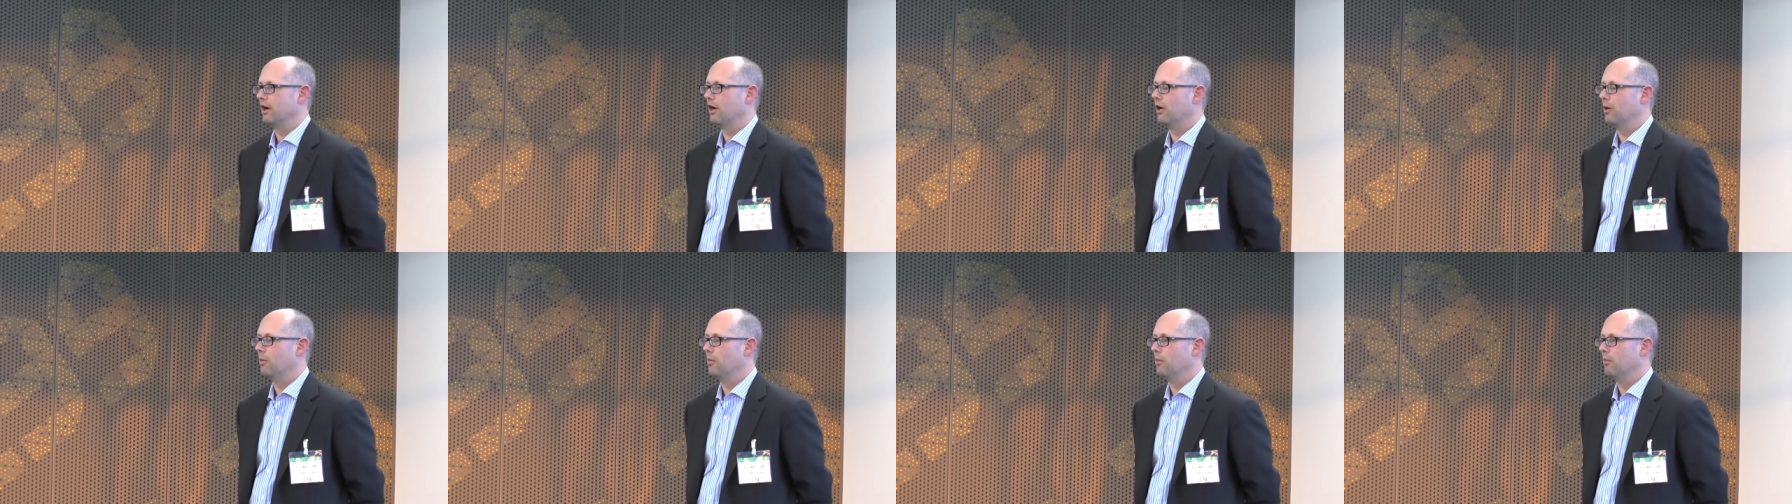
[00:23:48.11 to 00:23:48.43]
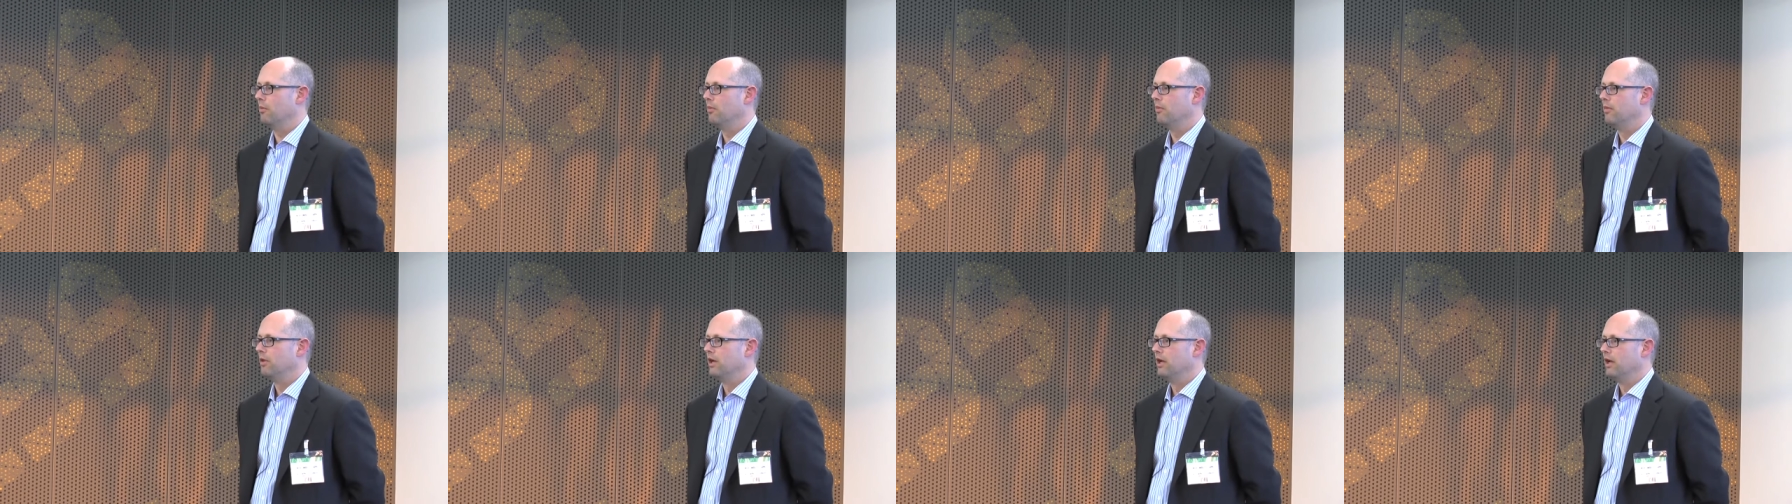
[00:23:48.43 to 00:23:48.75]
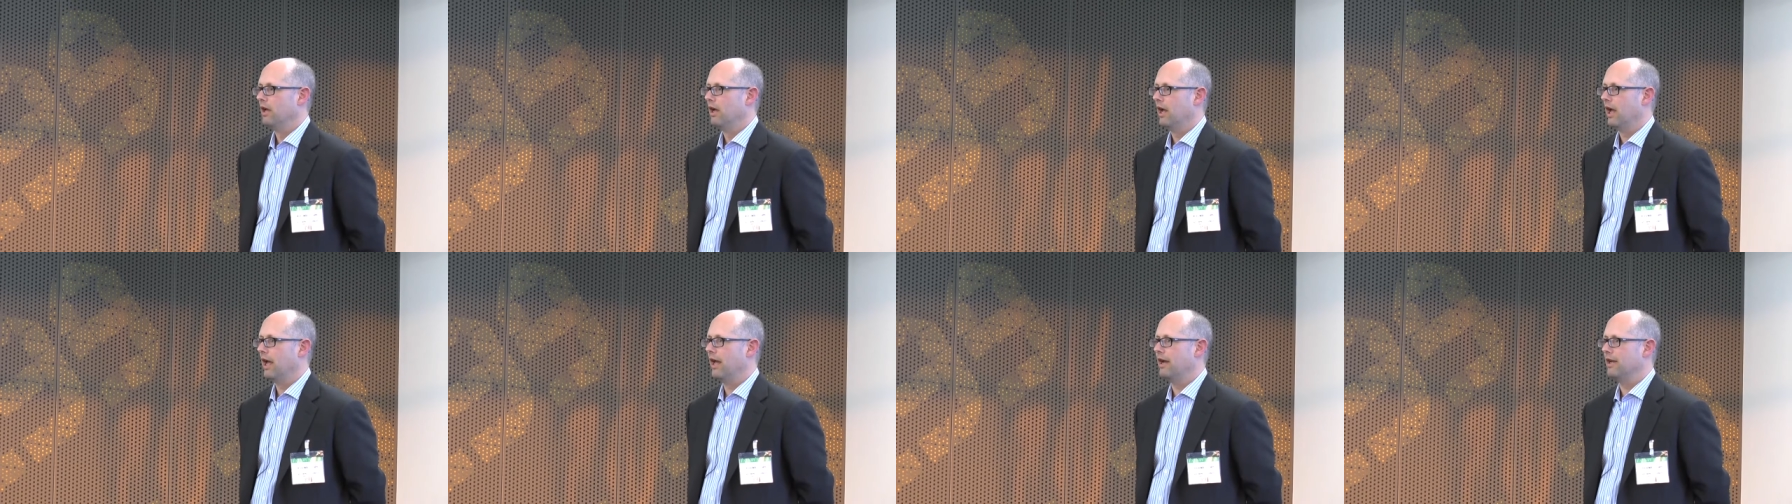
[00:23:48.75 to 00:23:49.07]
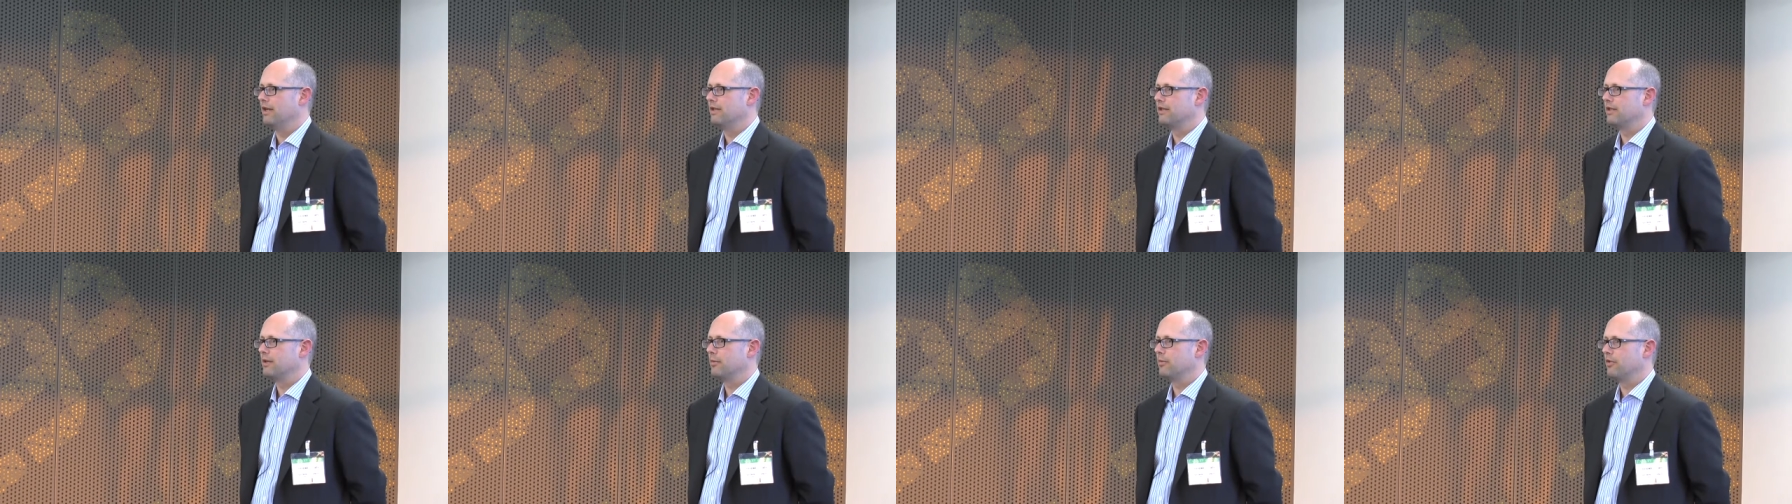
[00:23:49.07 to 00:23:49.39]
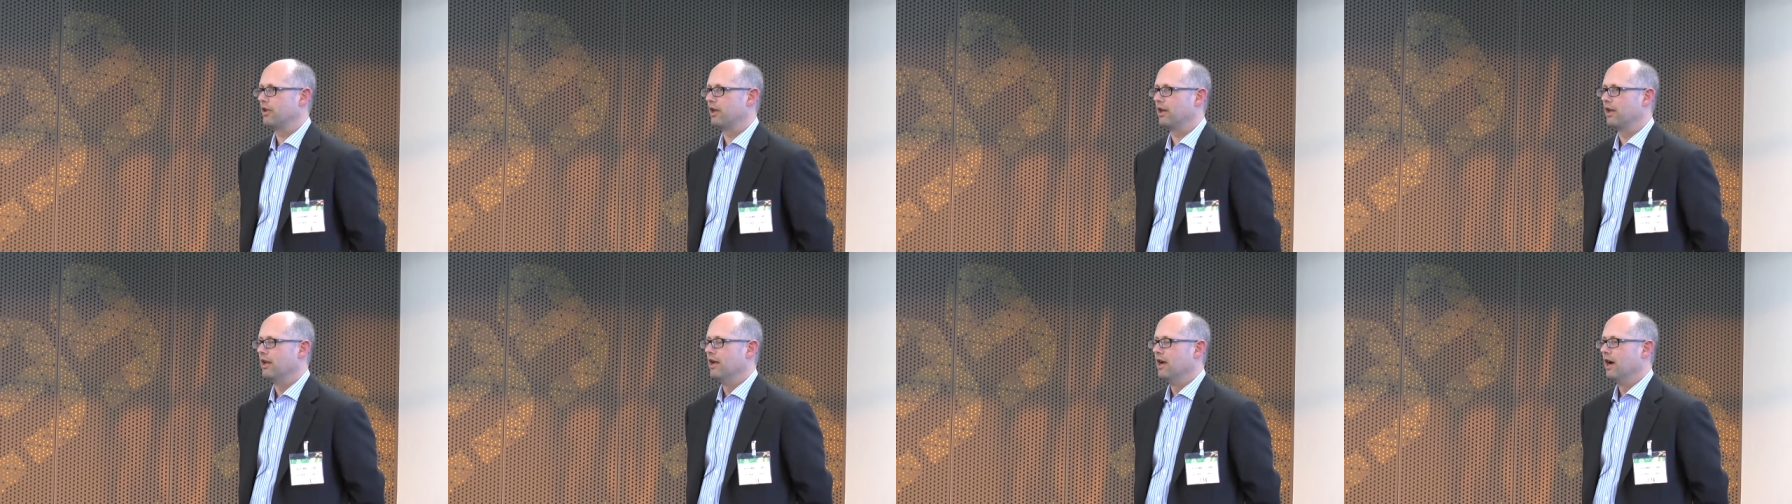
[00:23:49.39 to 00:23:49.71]
Um, and it's
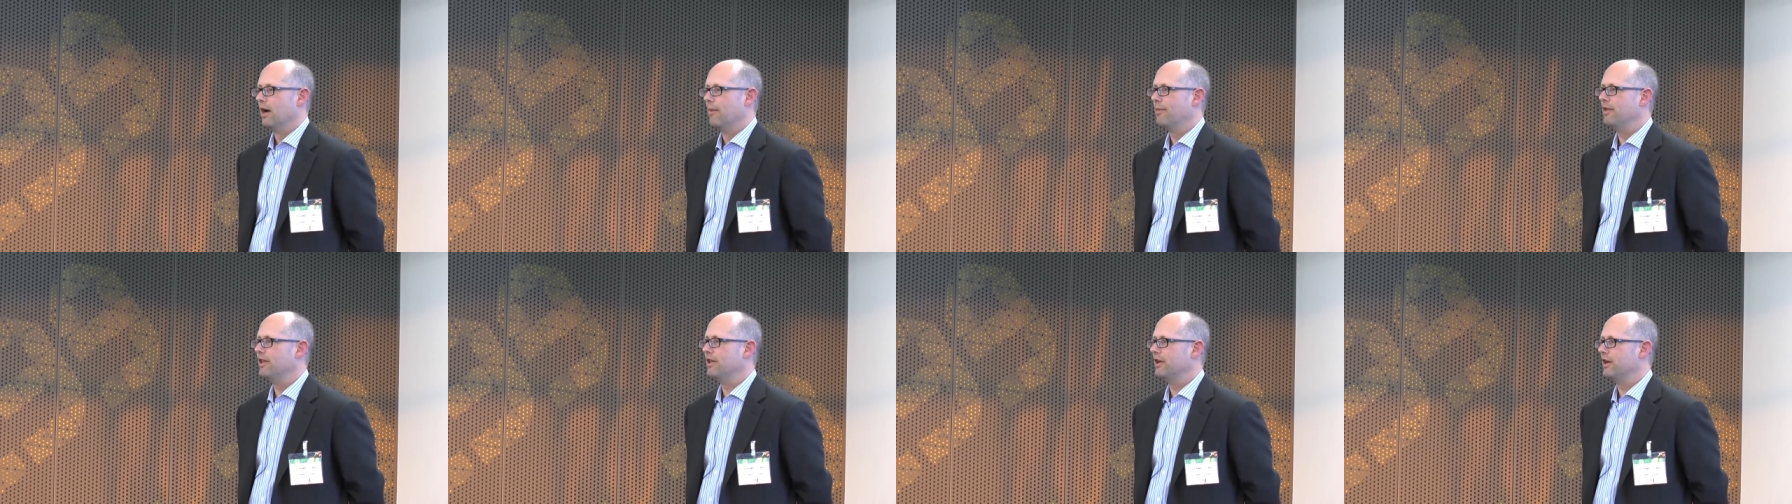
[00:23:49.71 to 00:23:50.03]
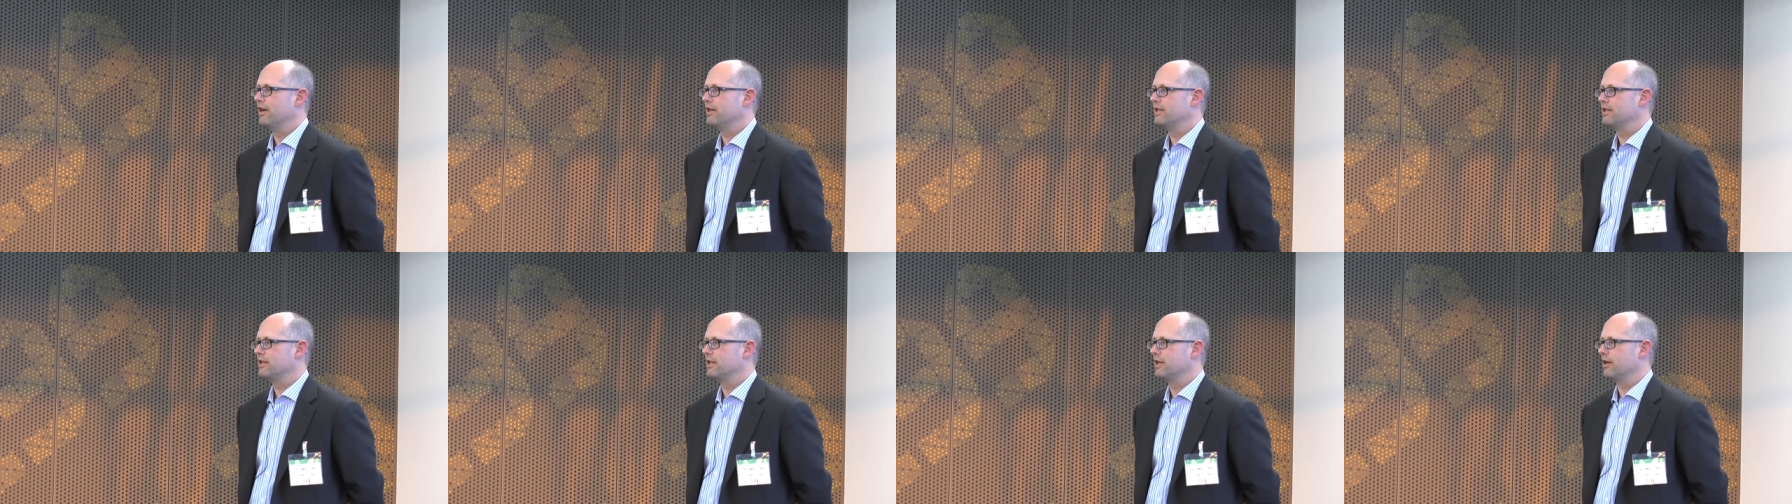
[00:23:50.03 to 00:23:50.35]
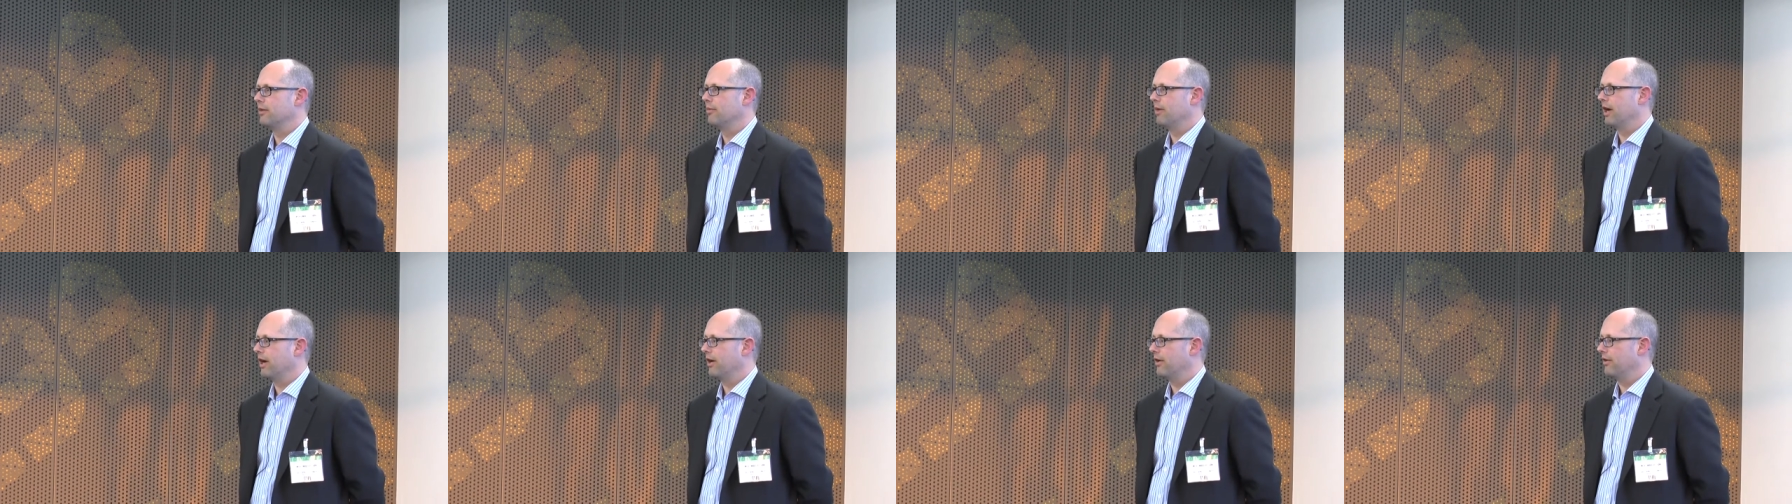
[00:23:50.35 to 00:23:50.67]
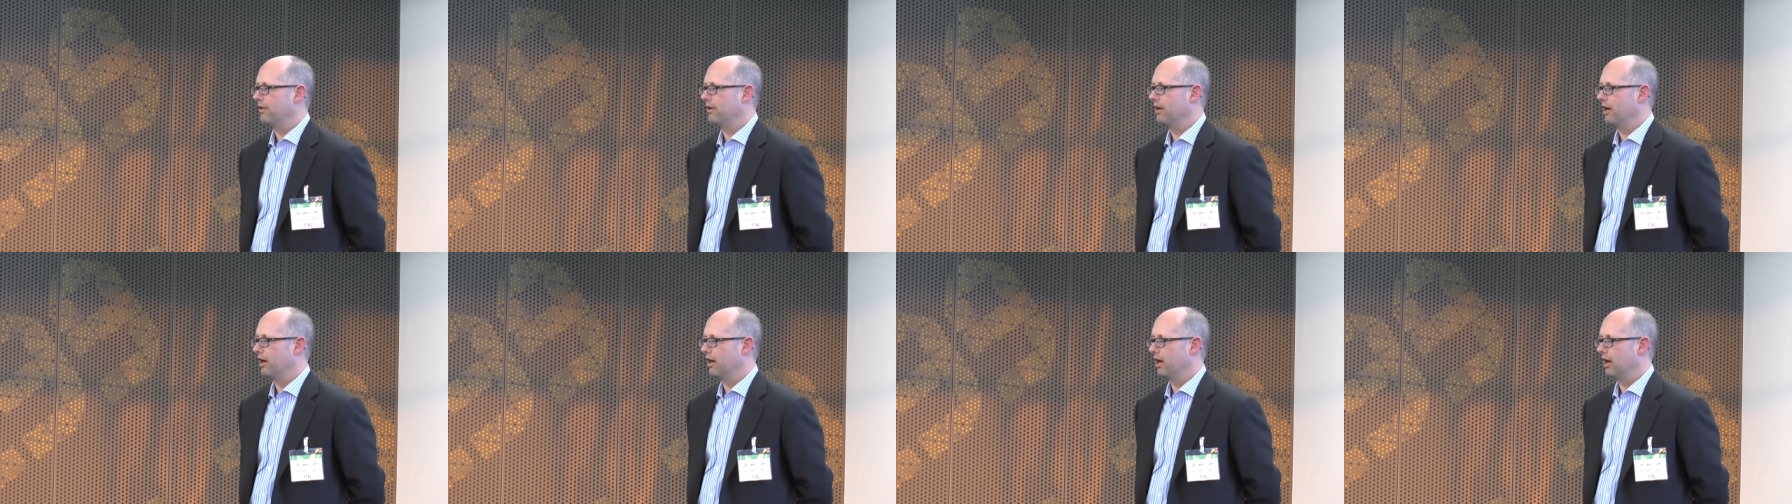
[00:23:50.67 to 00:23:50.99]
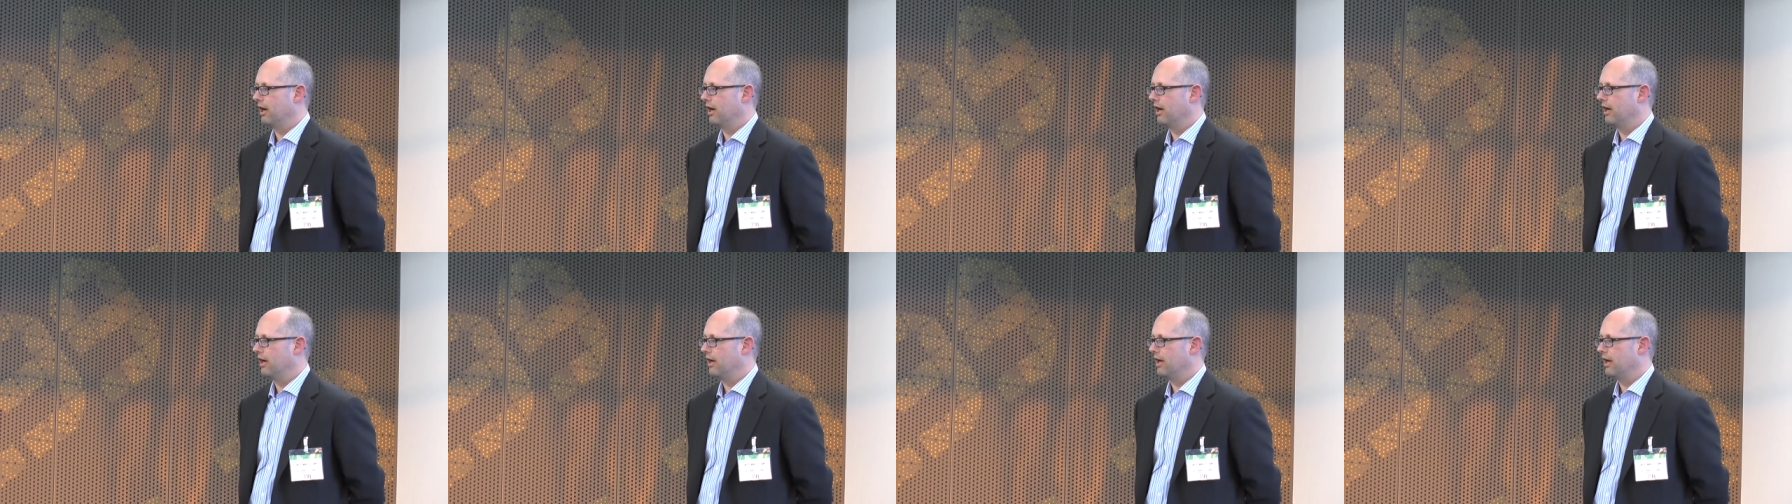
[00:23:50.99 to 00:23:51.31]
something, I mean, the nice thing about
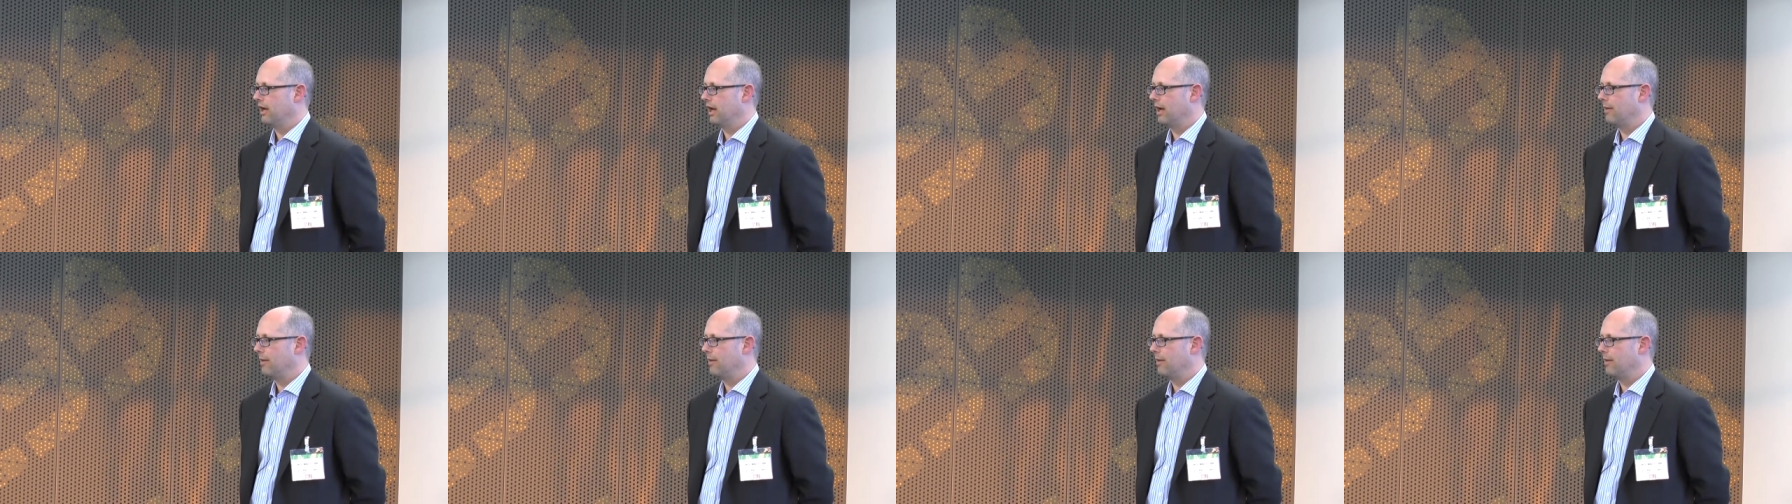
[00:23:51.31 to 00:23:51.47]
uh,